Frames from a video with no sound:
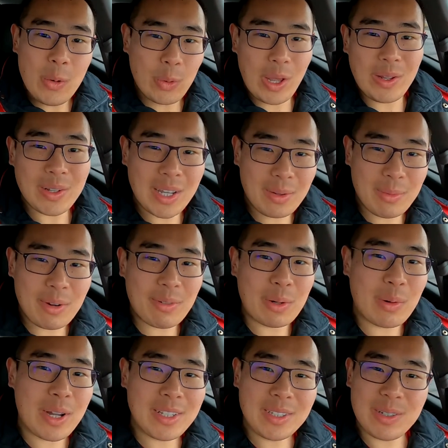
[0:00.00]
Welcome
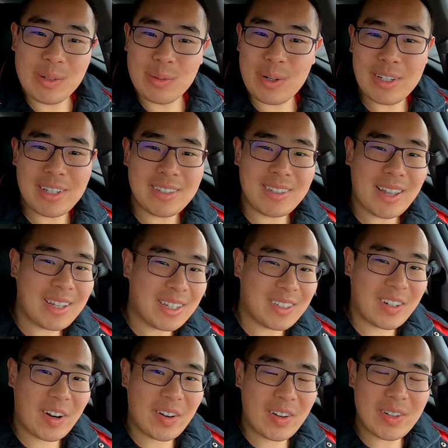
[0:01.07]
everyone to Ready Steady
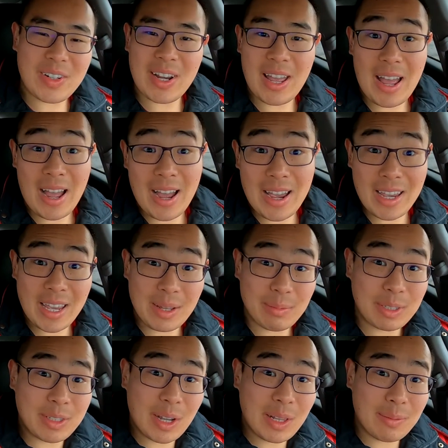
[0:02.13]
Charge. I am
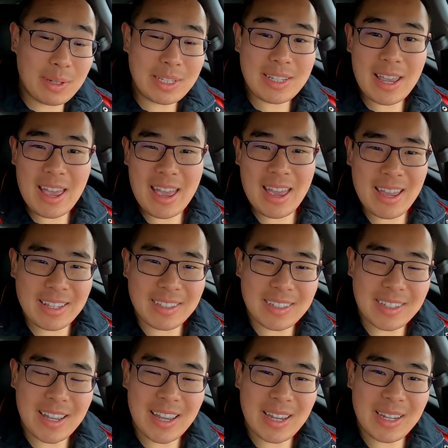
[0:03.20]
Solomon, and
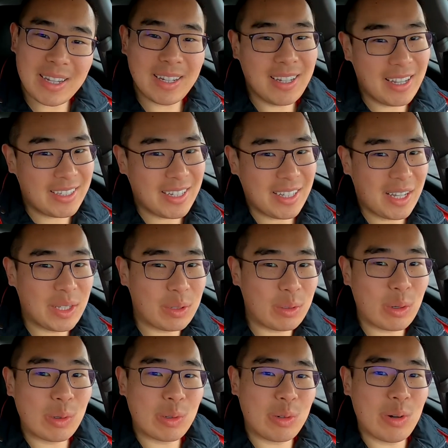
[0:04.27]
today it's another
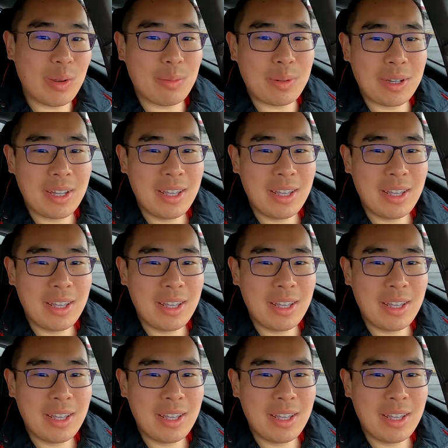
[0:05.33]
road trip.